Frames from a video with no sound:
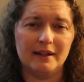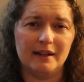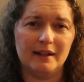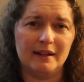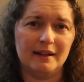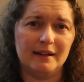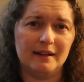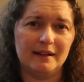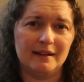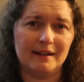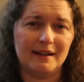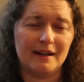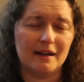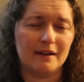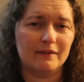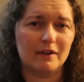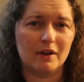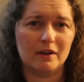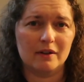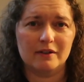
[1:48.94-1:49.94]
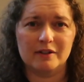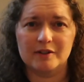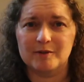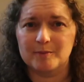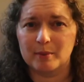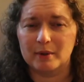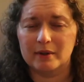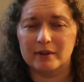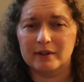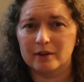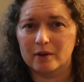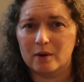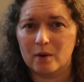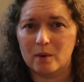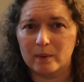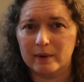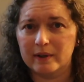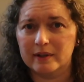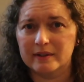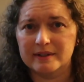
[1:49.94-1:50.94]
and now I've got all this political
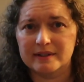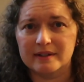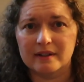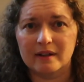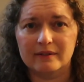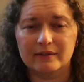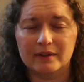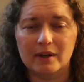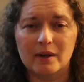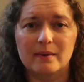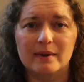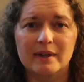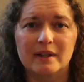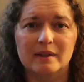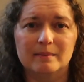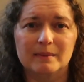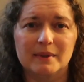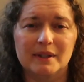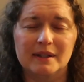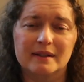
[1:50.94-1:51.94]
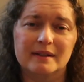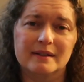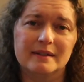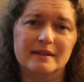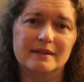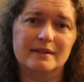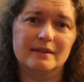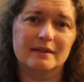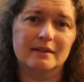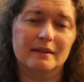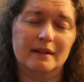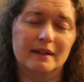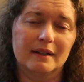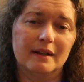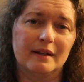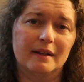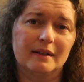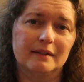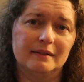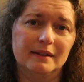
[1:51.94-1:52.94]
weird stuff going because I
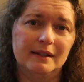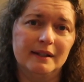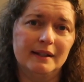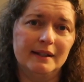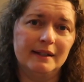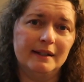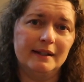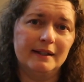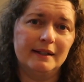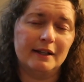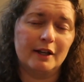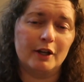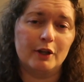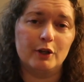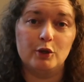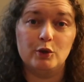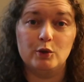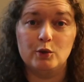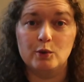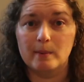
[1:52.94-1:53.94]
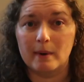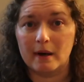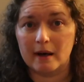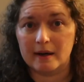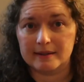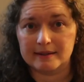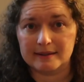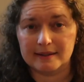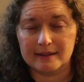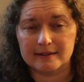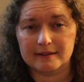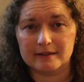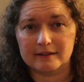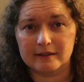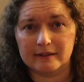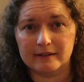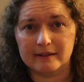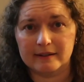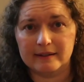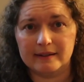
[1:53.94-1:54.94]
got a new boss that
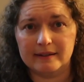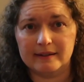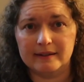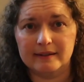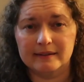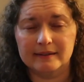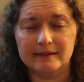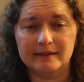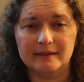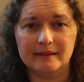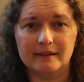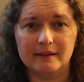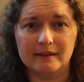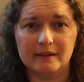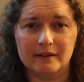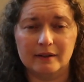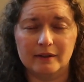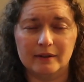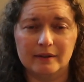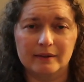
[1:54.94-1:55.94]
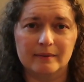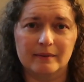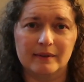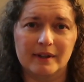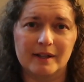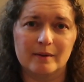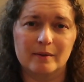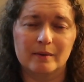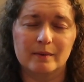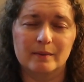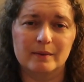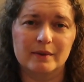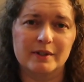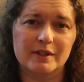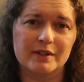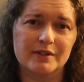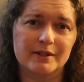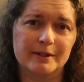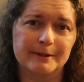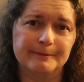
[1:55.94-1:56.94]
started, uh, like
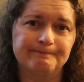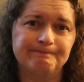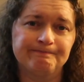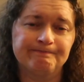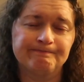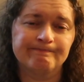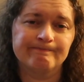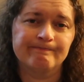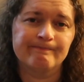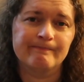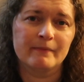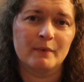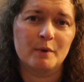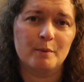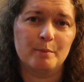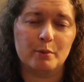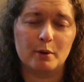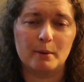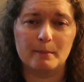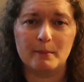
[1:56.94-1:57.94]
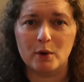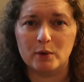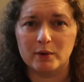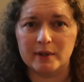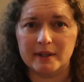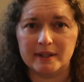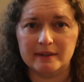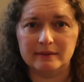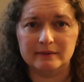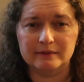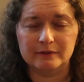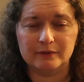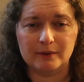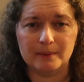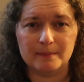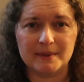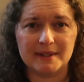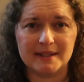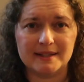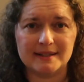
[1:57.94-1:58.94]
was promoted
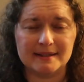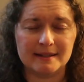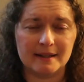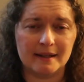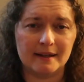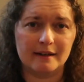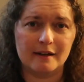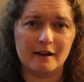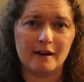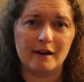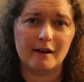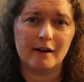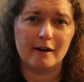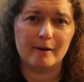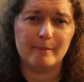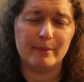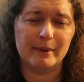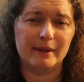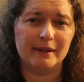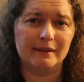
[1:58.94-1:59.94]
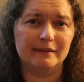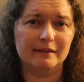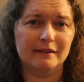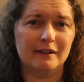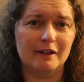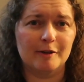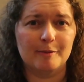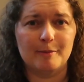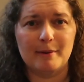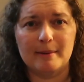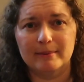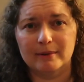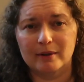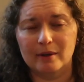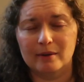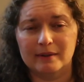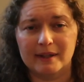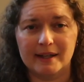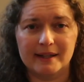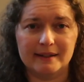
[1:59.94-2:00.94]
from the inside up, and a lot of people
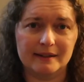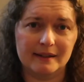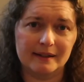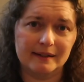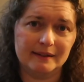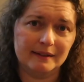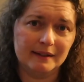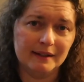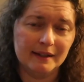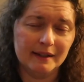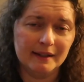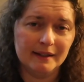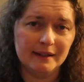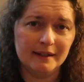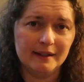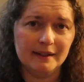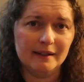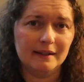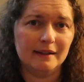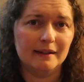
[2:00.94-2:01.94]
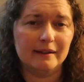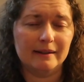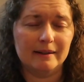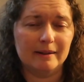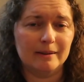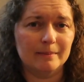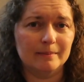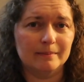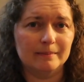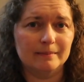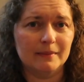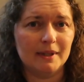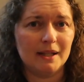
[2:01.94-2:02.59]
don't like that um,